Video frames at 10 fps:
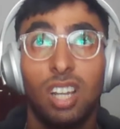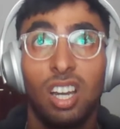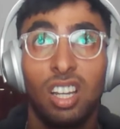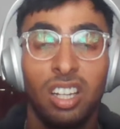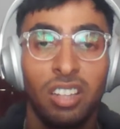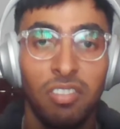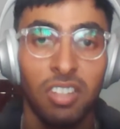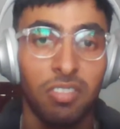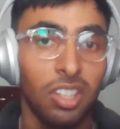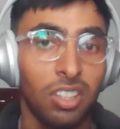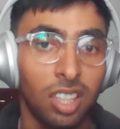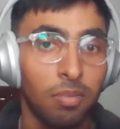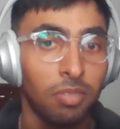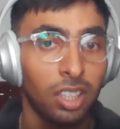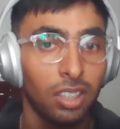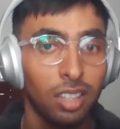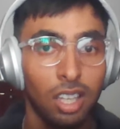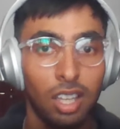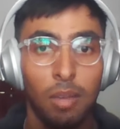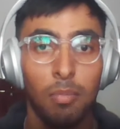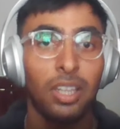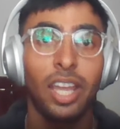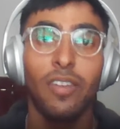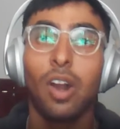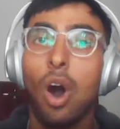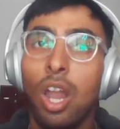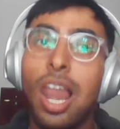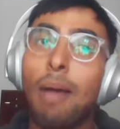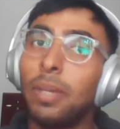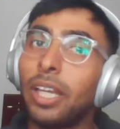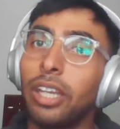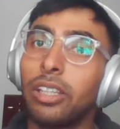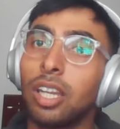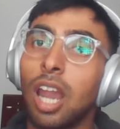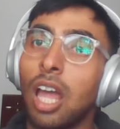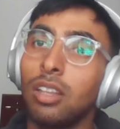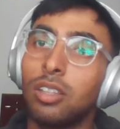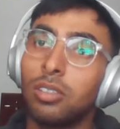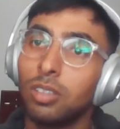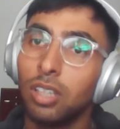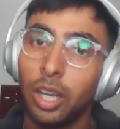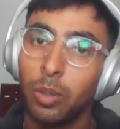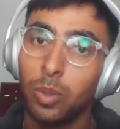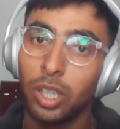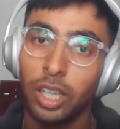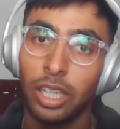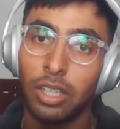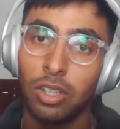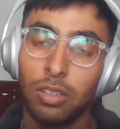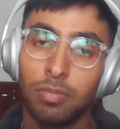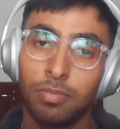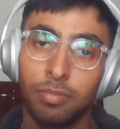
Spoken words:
or something. But they were all application, none through networking at all.